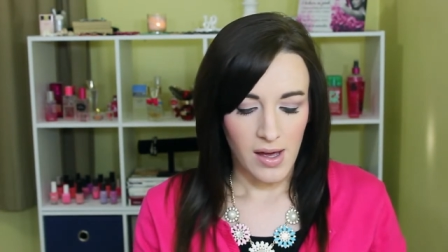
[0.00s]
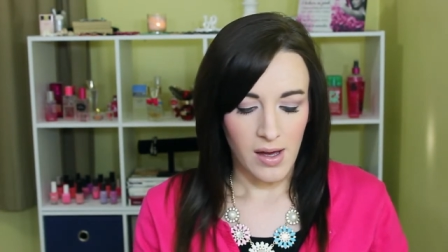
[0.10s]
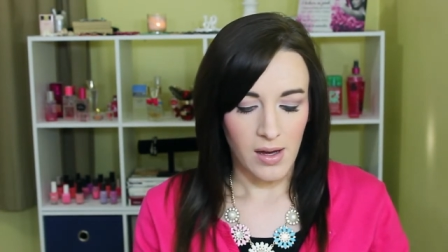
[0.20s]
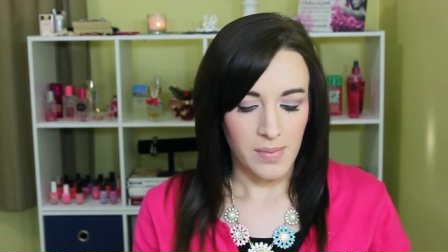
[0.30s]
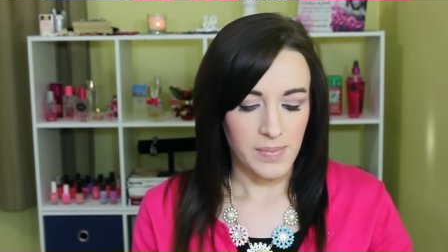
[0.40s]

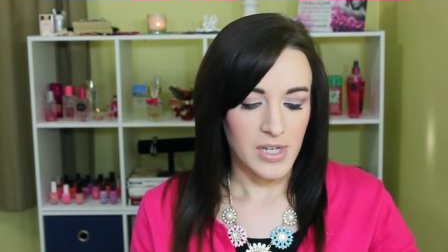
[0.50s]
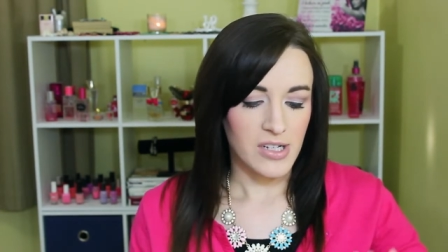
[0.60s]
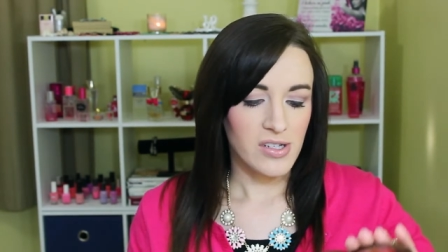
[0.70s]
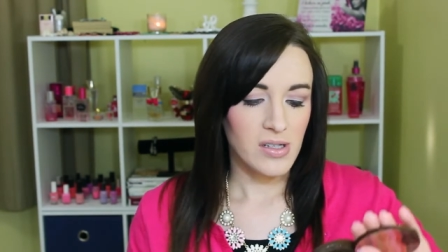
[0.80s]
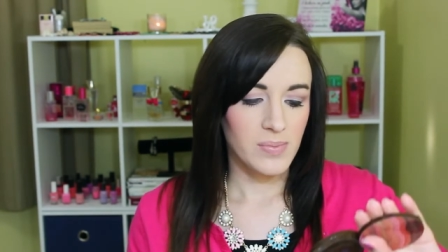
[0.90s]
Um, and
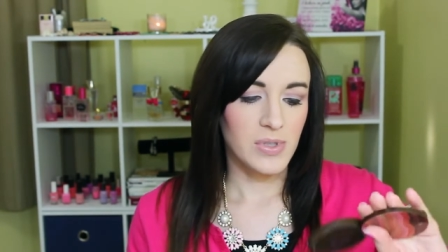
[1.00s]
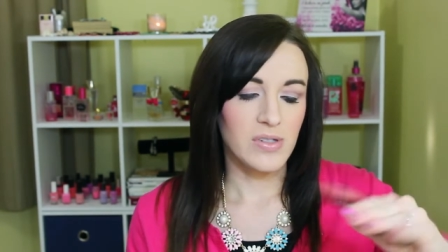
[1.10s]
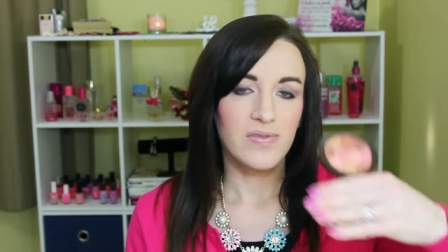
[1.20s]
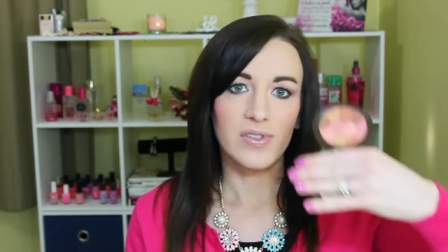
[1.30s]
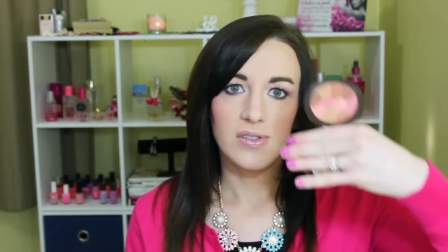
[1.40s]
it's just a
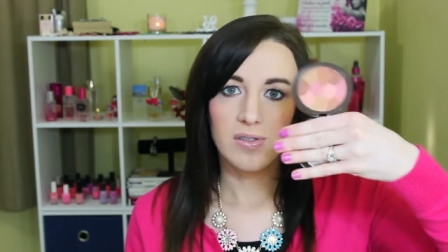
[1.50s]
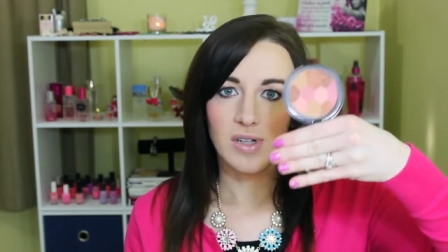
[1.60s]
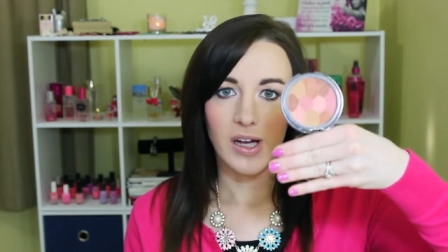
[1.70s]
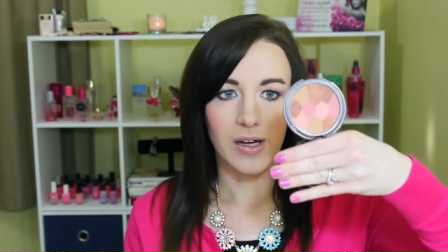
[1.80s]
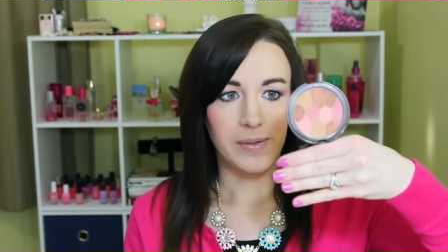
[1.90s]

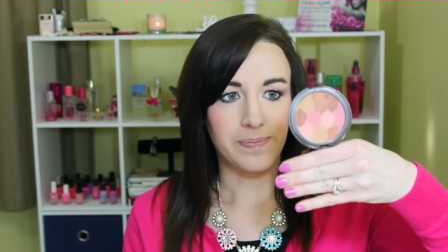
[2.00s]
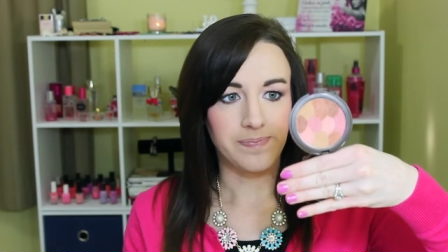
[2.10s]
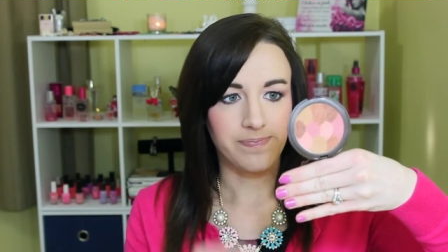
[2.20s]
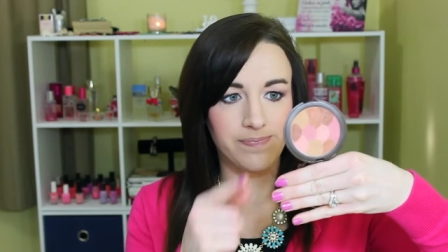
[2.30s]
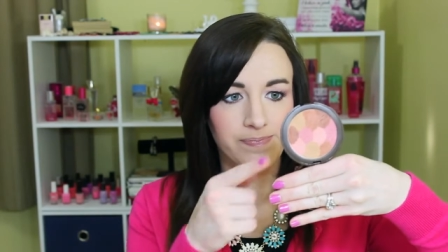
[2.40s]
beautiful, um,